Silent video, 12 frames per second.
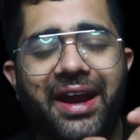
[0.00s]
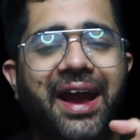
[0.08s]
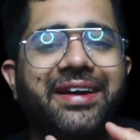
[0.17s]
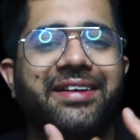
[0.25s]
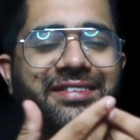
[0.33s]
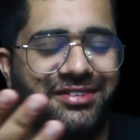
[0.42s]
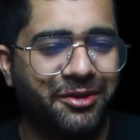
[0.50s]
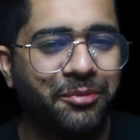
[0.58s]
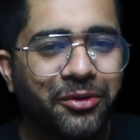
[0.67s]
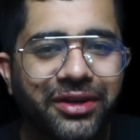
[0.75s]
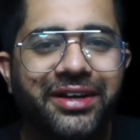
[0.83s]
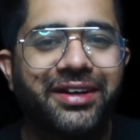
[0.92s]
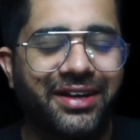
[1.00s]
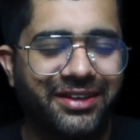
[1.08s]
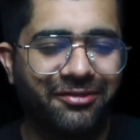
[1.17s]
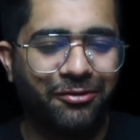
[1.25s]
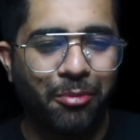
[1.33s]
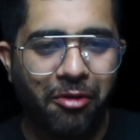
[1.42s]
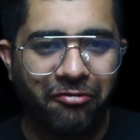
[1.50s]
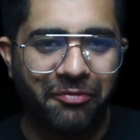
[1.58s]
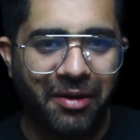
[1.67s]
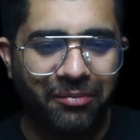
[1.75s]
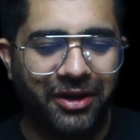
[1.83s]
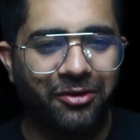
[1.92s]
and distributed in the form of
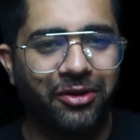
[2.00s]
pamphlet.